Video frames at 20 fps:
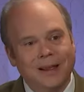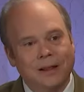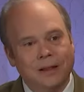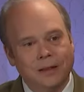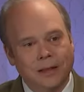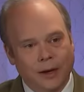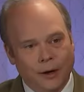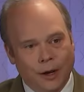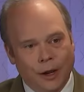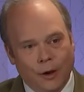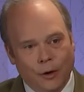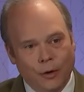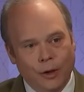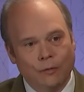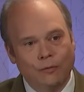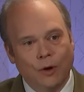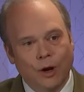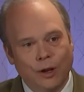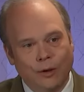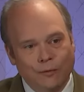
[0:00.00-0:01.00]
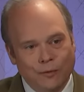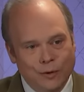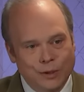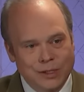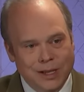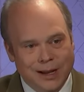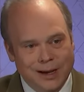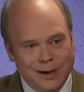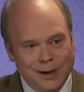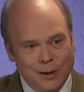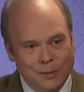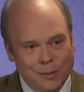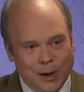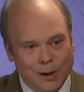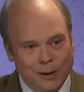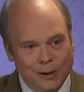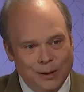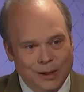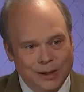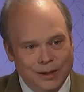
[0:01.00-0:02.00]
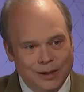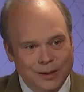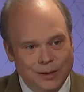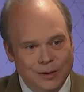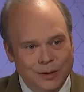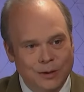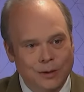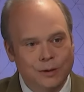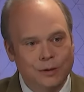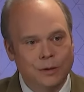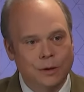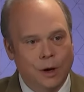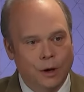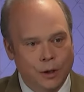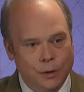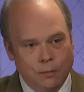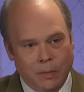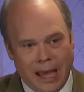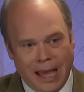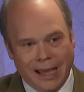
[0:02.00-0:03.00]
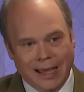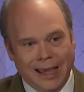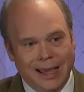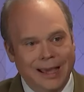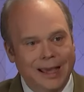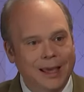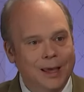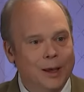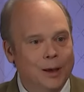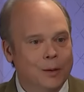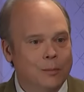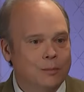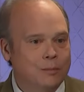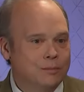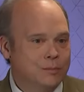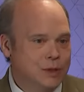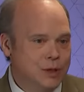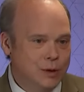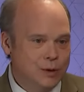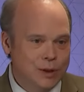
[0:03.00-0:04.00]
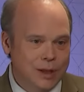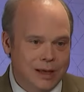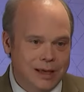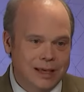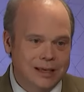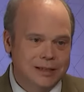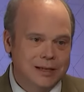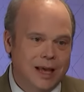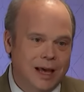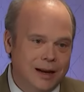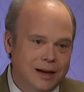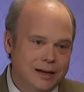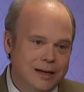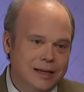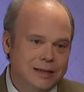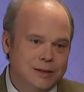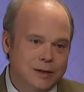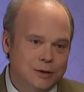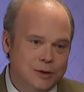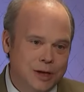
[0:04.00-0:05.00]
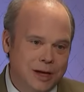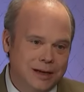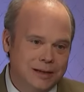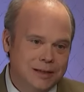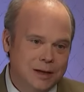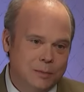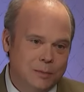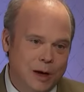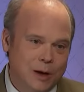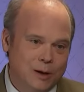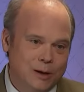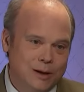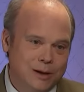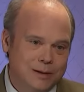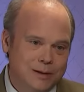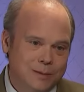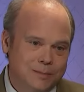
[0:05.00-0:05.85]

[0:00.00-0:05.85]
Larry Hogan running for Senate in Maryland. Are you backing him? Do you think he's got a decent chance in Maryland?